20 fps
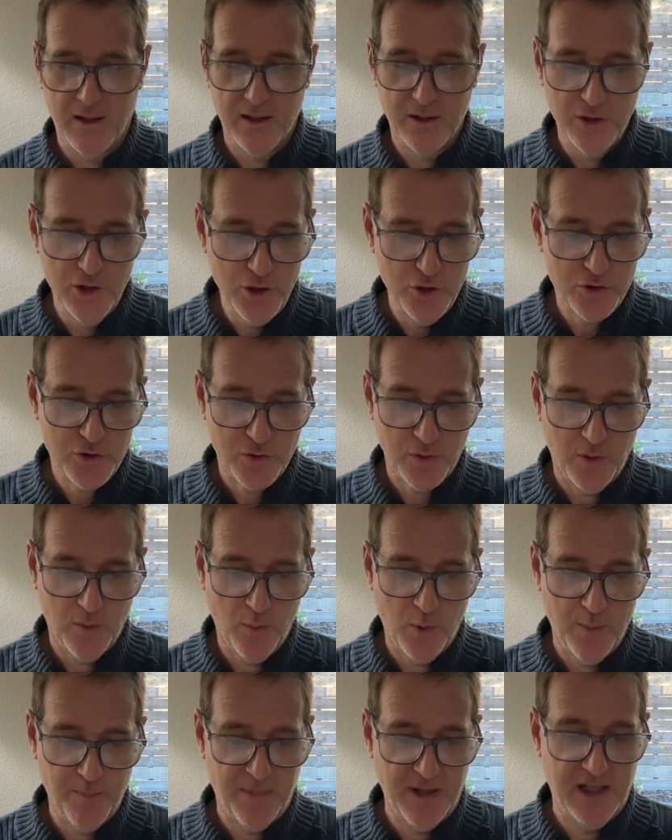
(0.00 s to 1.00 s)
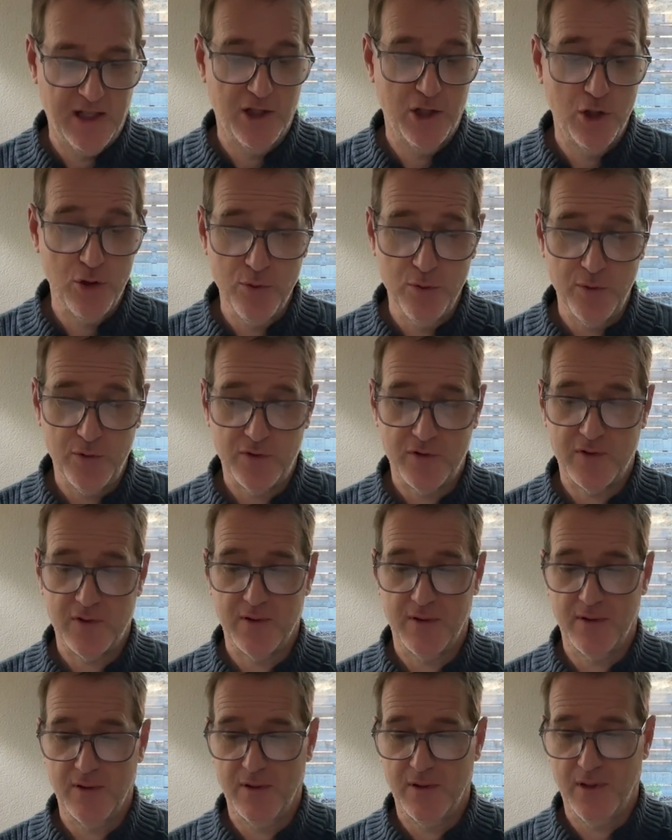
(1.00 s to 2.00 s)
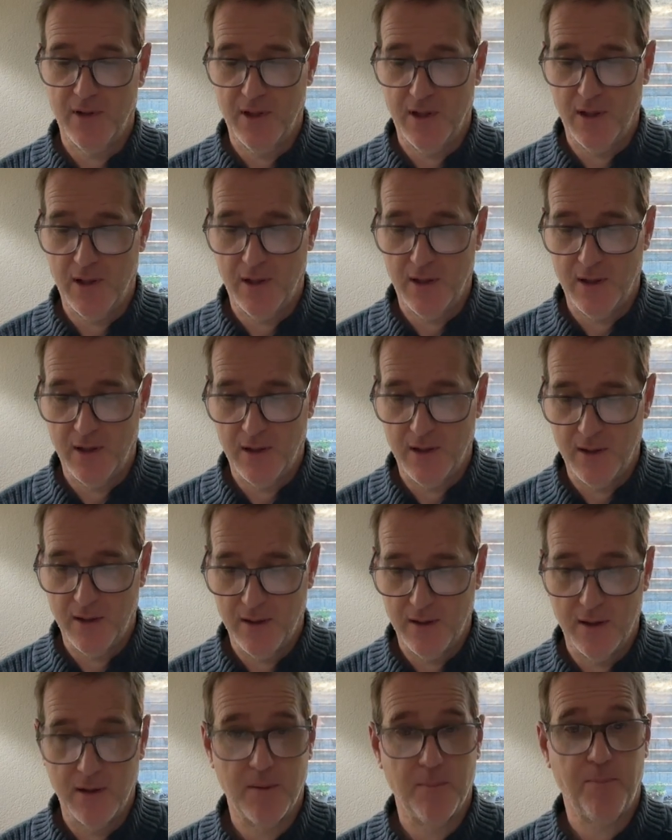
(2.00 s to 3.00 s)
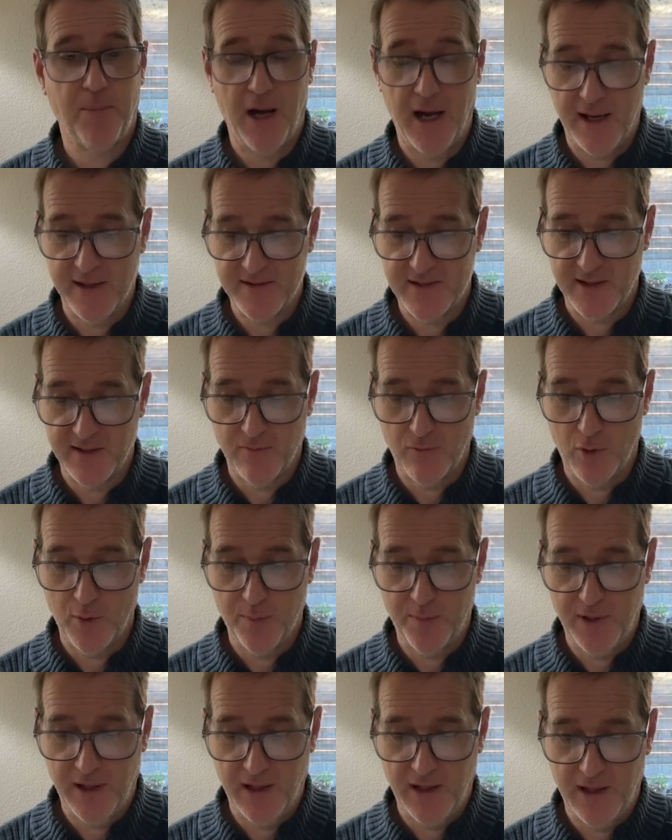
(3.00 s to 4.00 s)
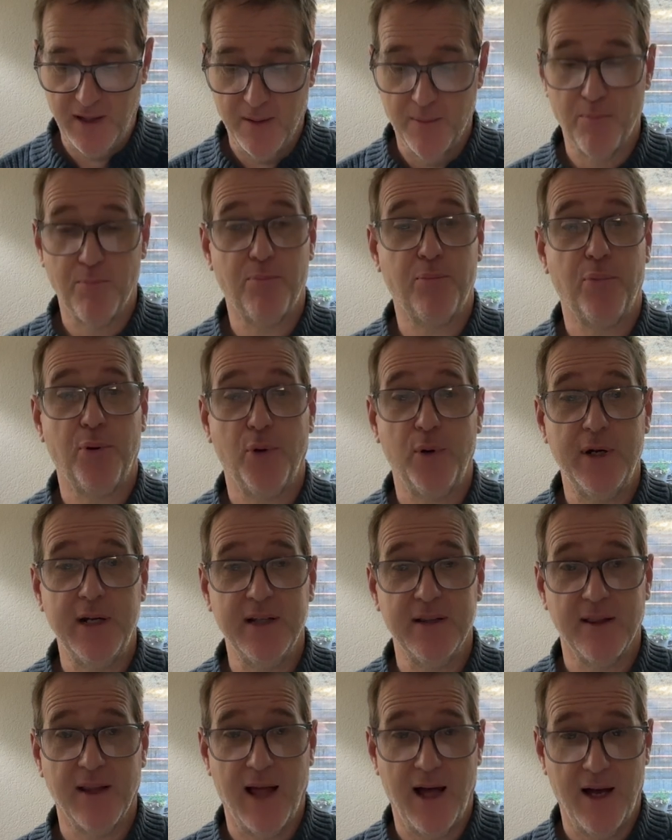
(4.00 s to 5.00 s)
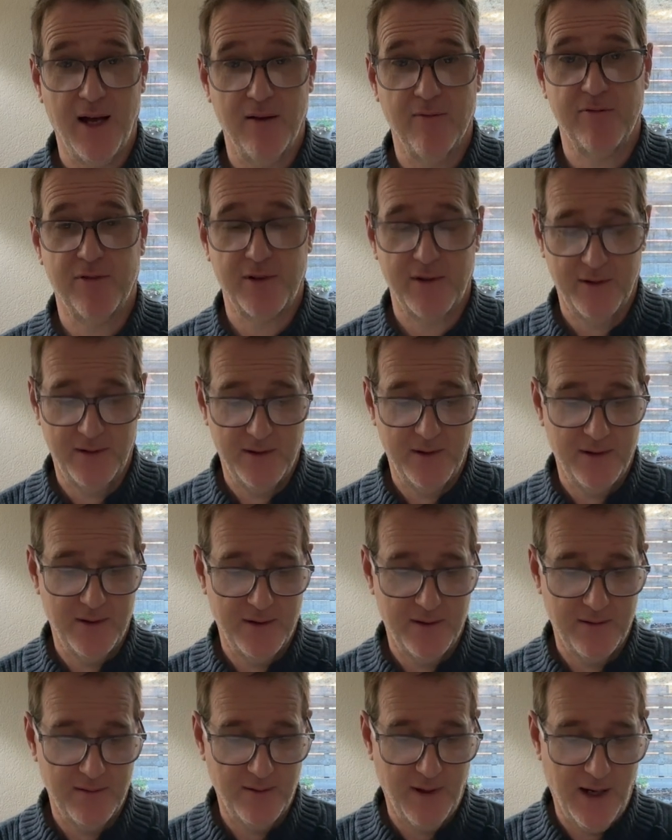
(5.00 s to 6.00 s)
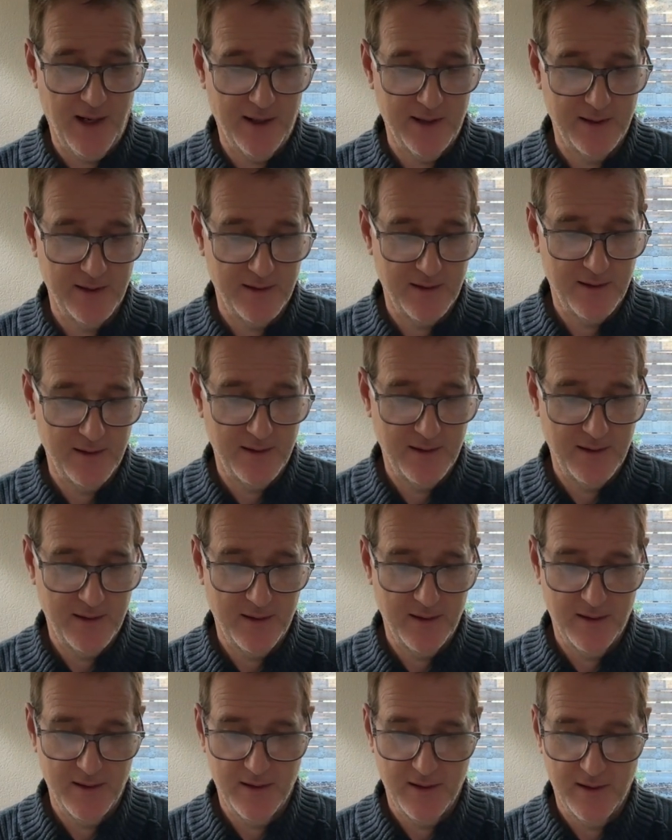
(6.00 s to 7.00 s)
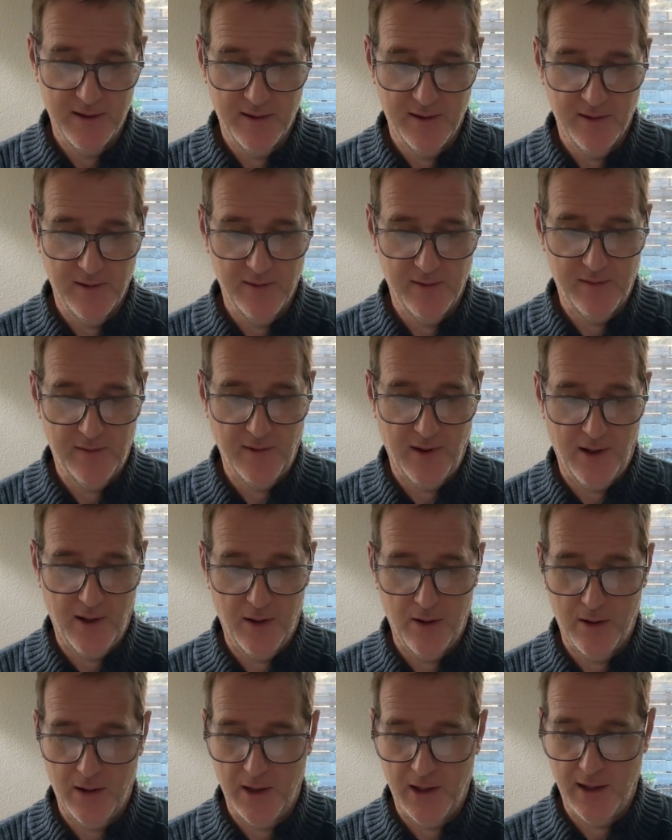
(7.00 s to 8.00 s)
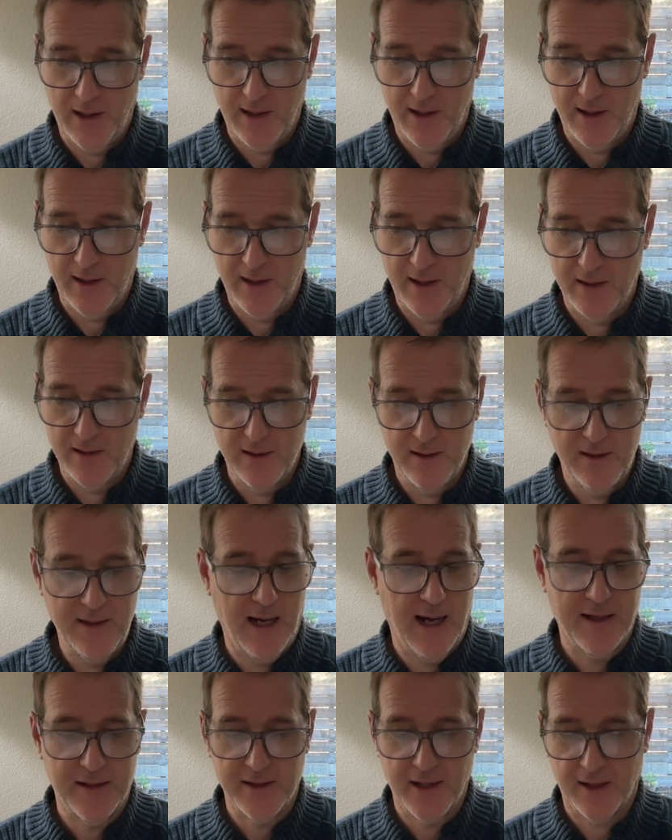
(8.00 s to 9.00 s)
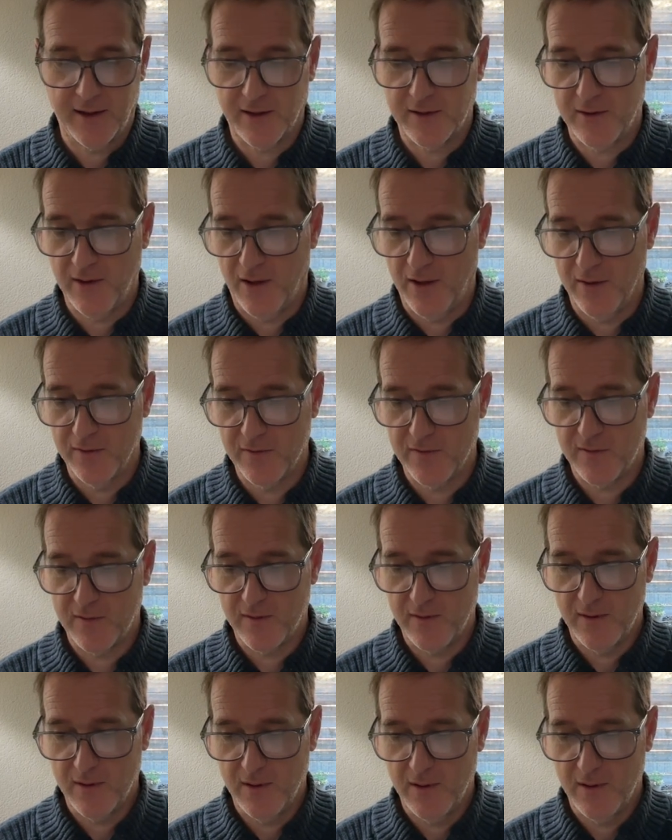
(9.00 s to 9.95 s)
Neutral would be used. Positive would be pre-loved, right? So young adults.